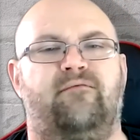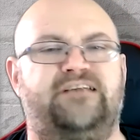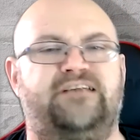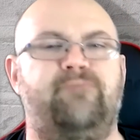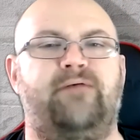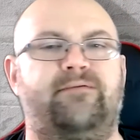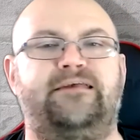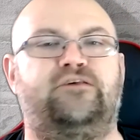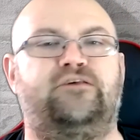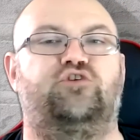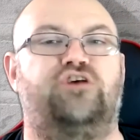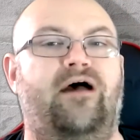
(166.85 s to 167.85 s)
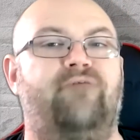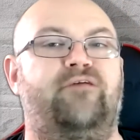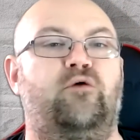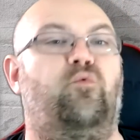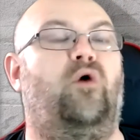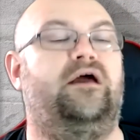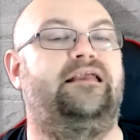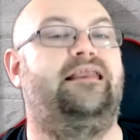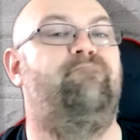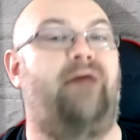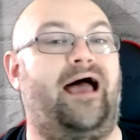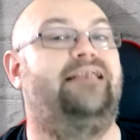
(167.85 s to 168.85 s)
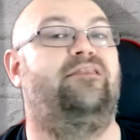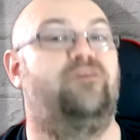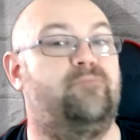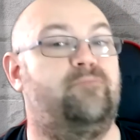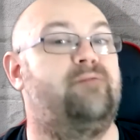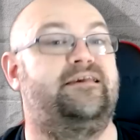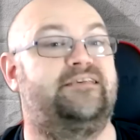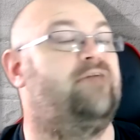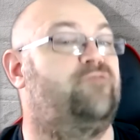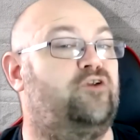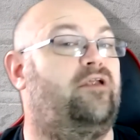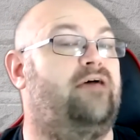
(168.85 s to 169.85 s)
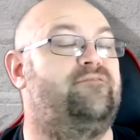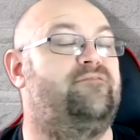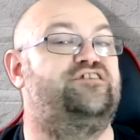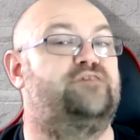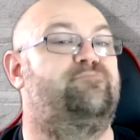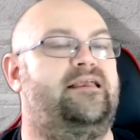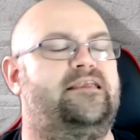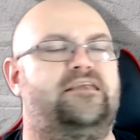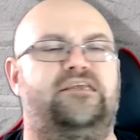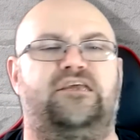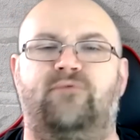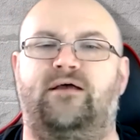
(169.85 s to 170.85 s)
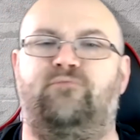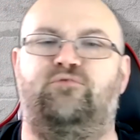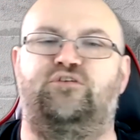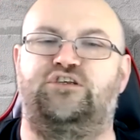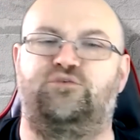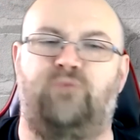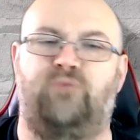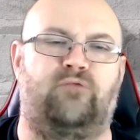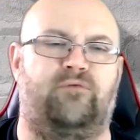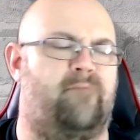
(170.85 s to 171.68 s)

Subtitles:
GBBs also having widely panned the BBC for not having suspended Huw Edwards as well,